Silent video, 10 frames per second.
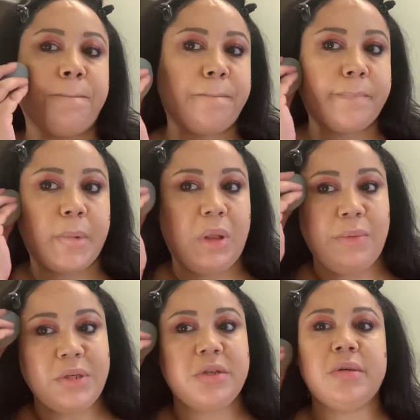well, I
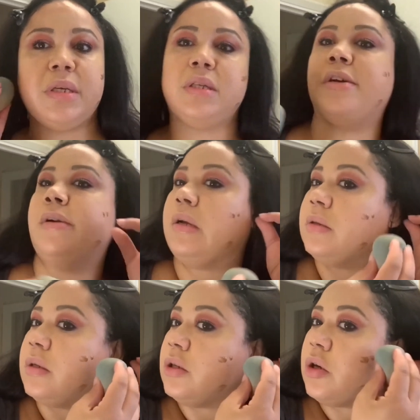wouldn't use it to go down to
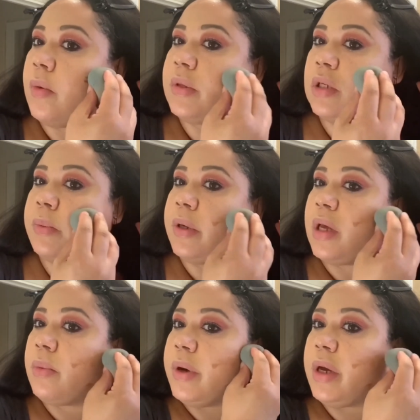the shops, let's put it that
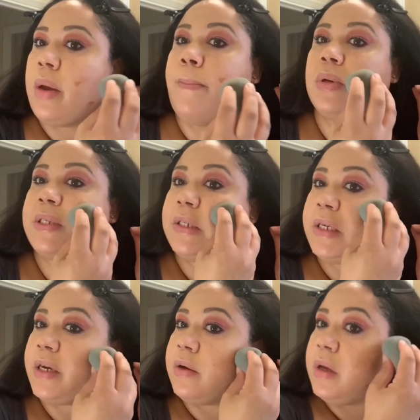way. But
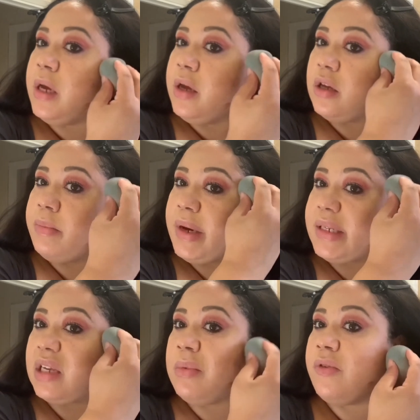still, you mix it
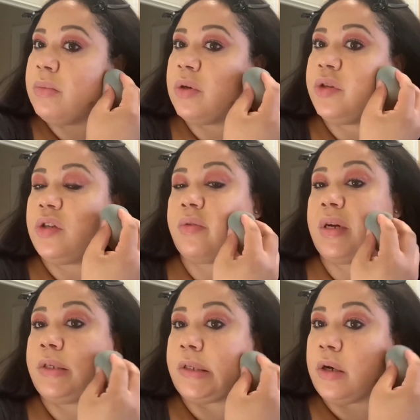in with your
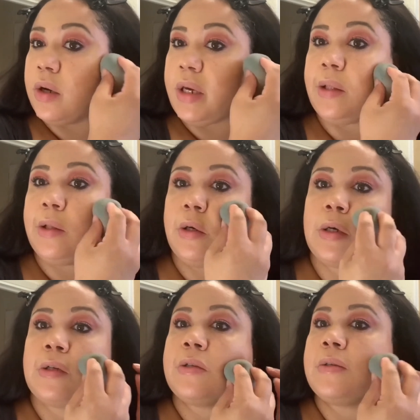moisturiser, it
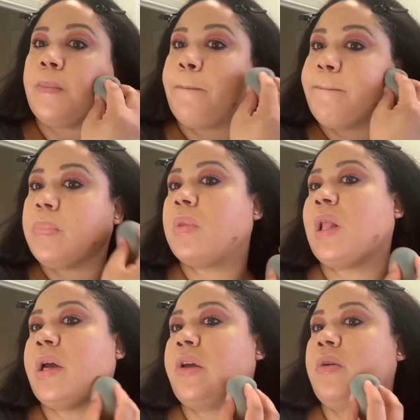looks
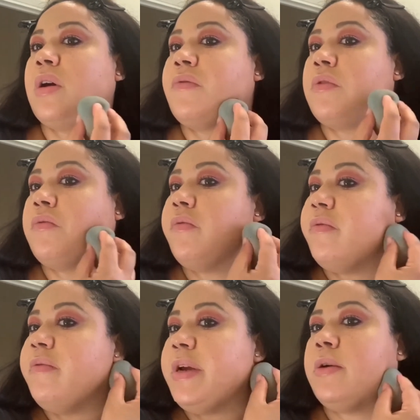like you have a
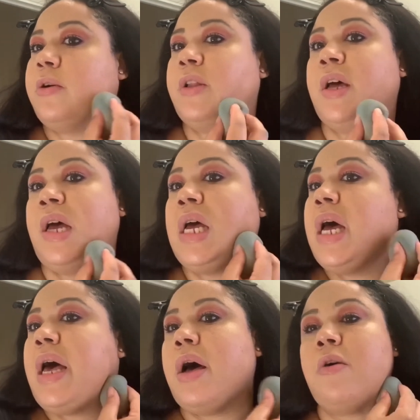real
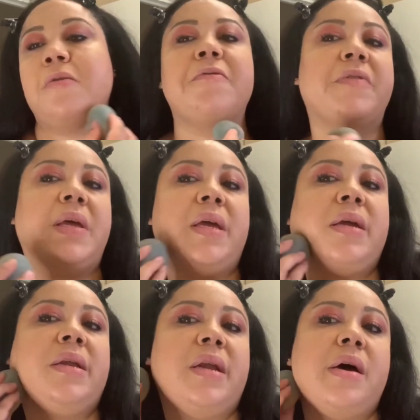healthy,
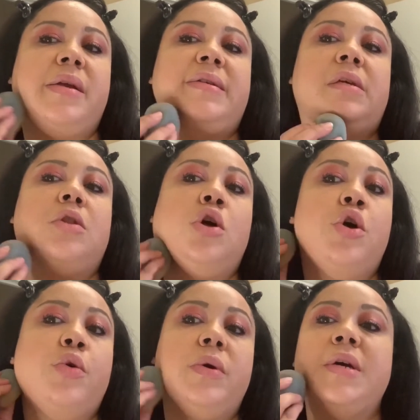nice
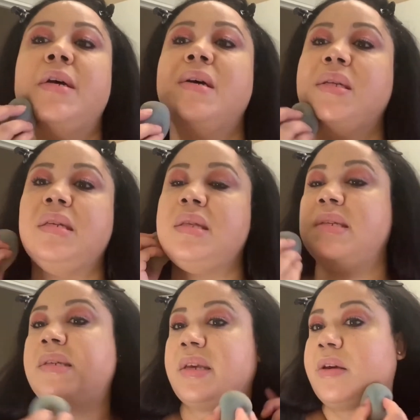glow to the
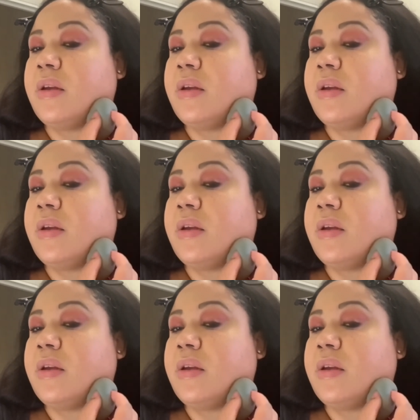skin.